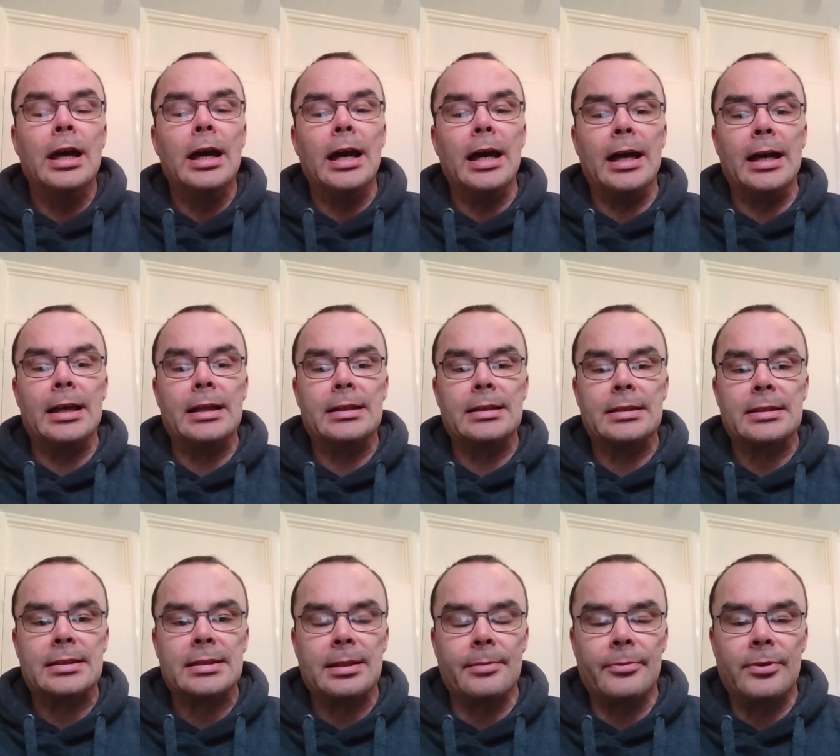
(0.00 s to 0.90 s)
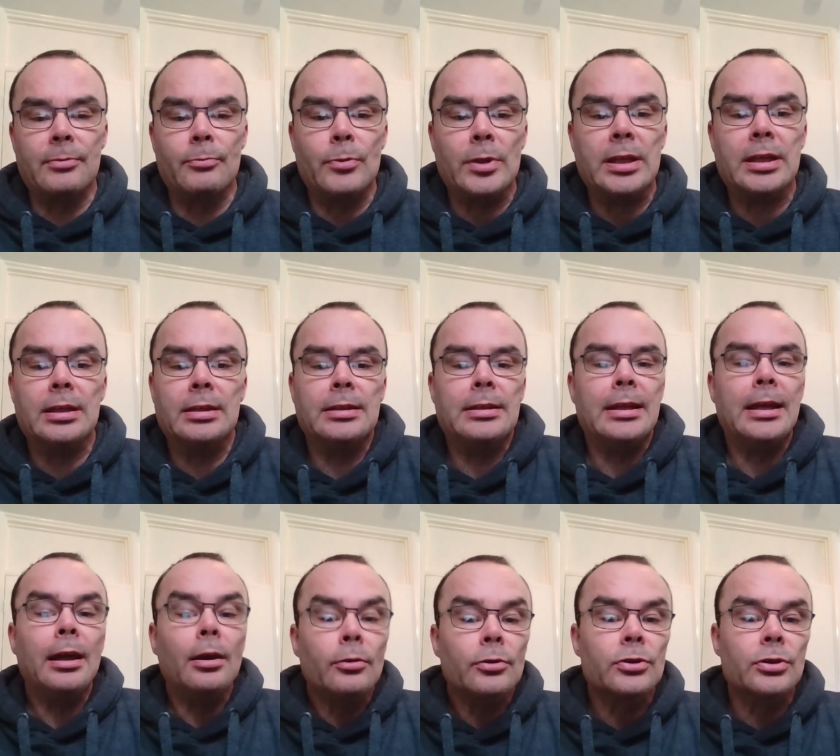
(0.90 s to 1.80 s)
And something we can
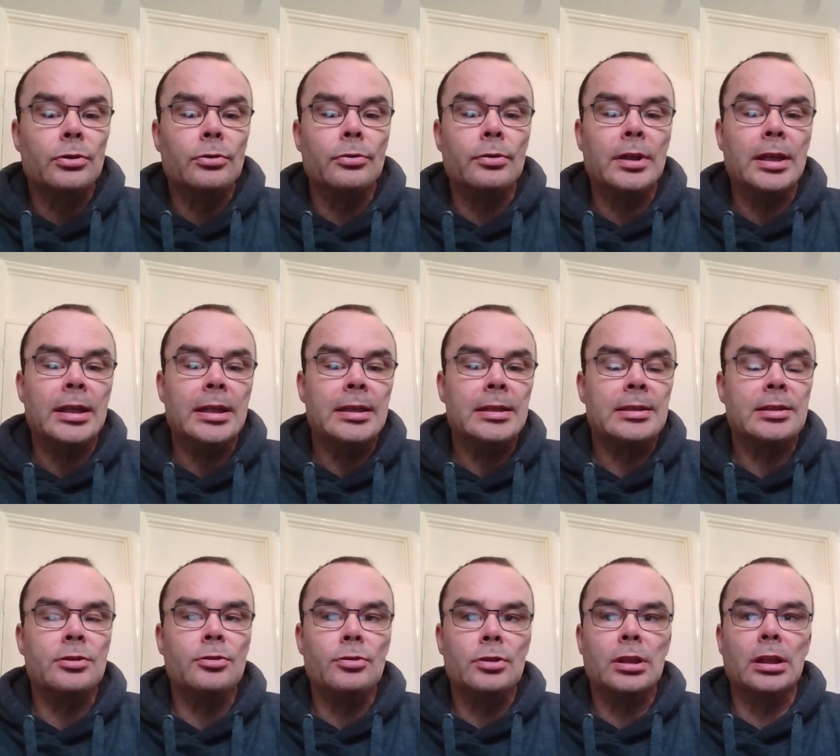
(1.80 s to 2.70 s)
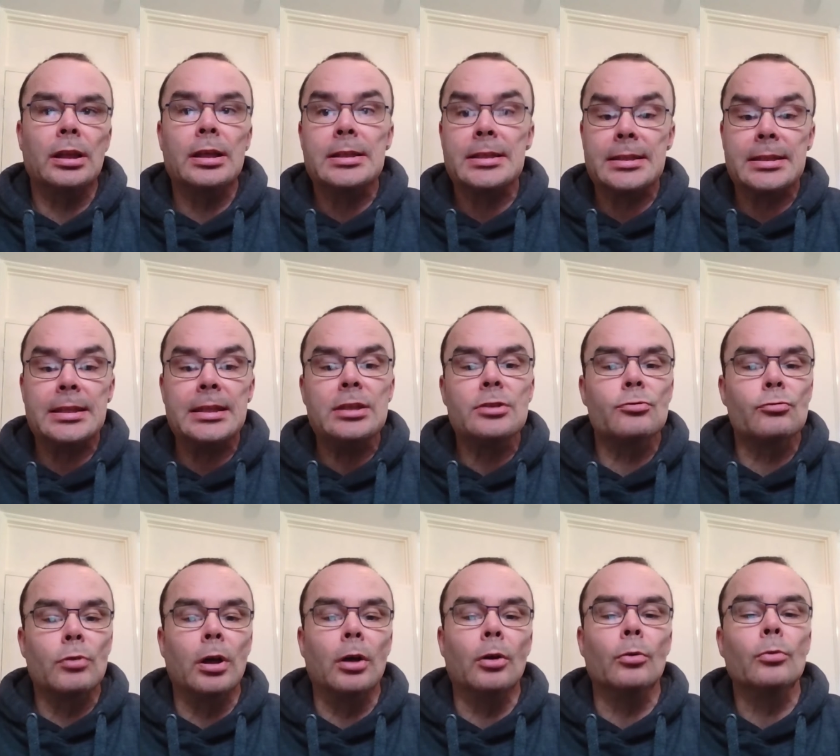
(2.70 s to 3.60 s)
now do is utilize these
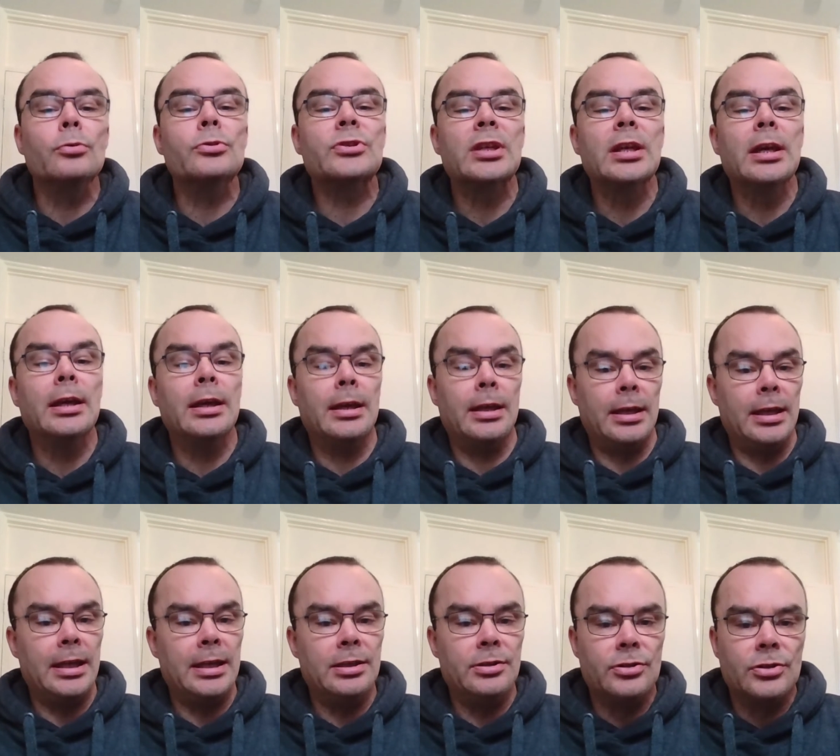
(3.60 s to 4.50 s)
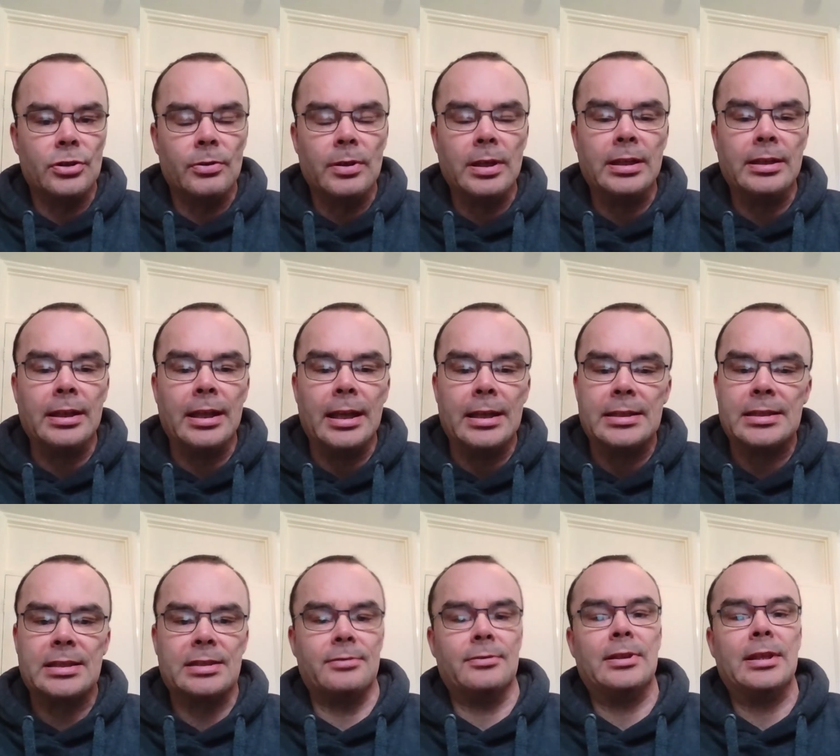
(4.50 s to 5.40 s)
roles in doing that.
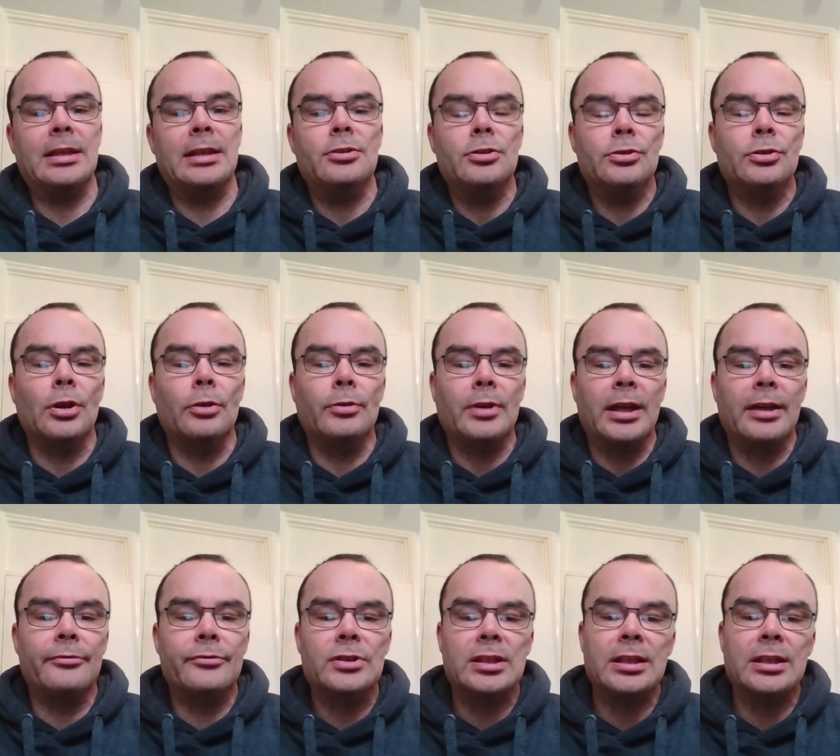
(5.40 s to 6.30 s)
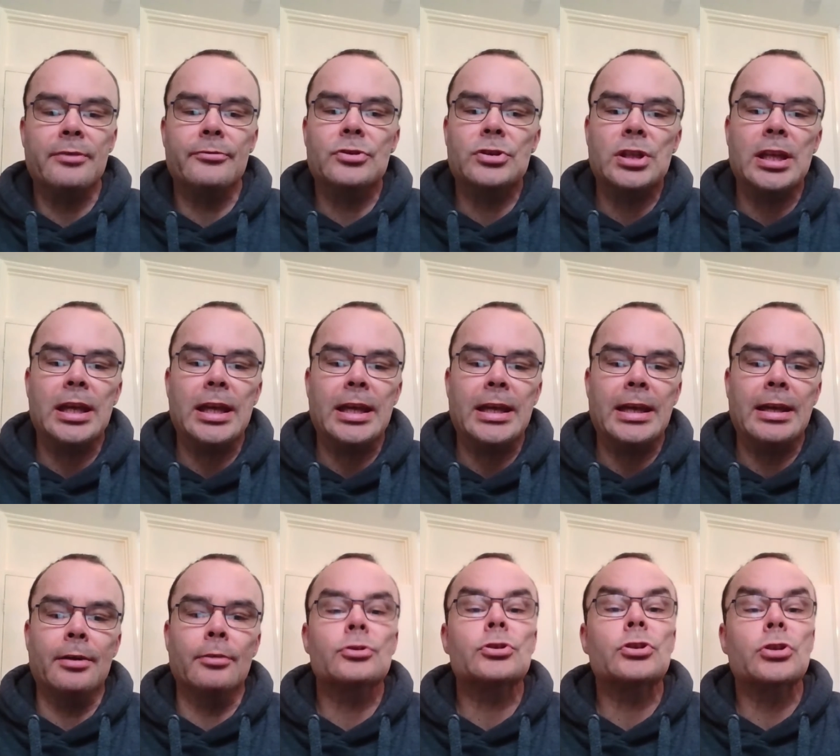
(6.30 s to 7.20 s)
So again, you don't have to give GA
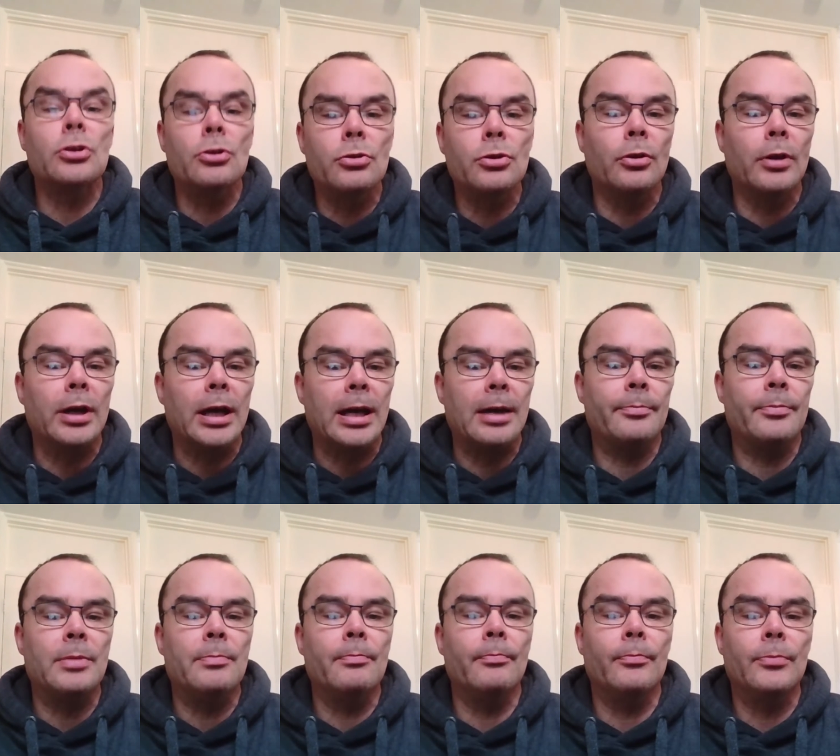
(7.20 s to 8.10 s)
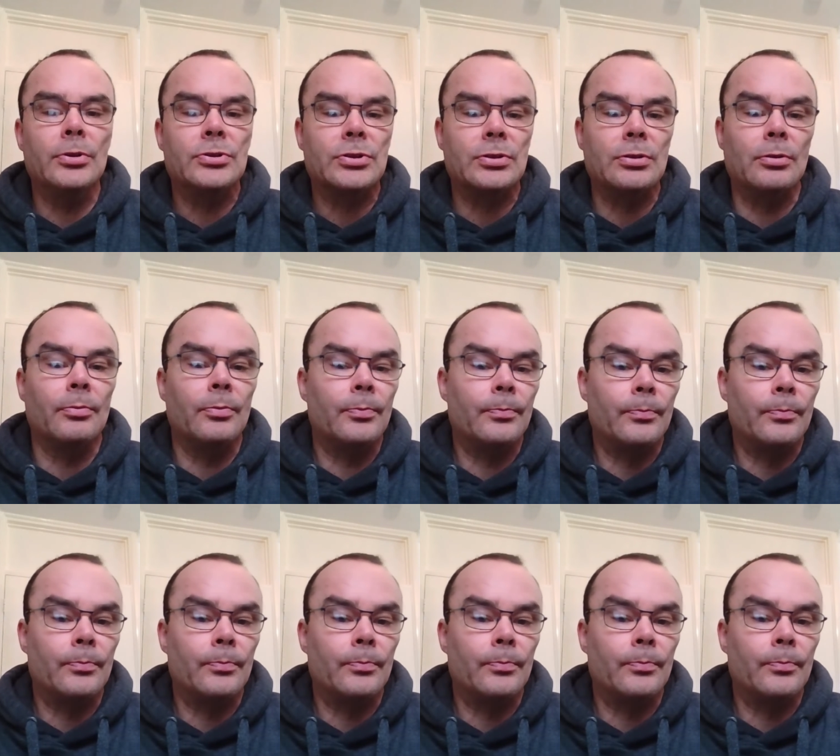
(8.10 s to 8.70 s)
out to your admin, to your